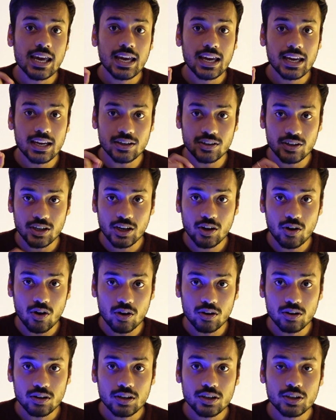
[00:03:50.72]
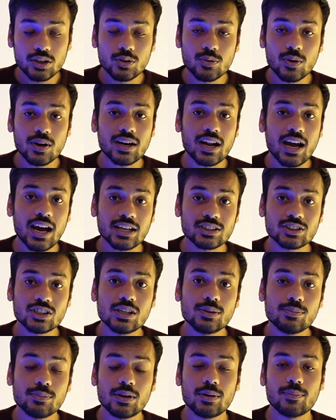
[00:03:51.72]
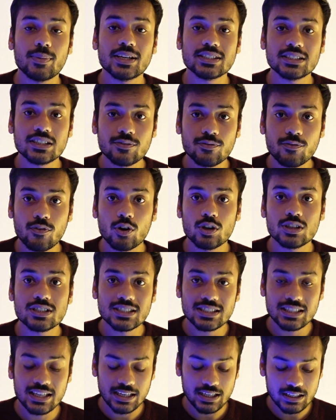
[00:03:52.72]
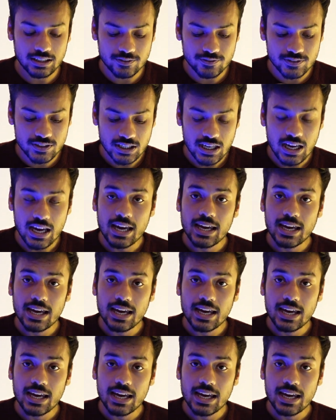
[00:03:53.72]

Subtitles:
In recall, you are actually minimizing false negatives.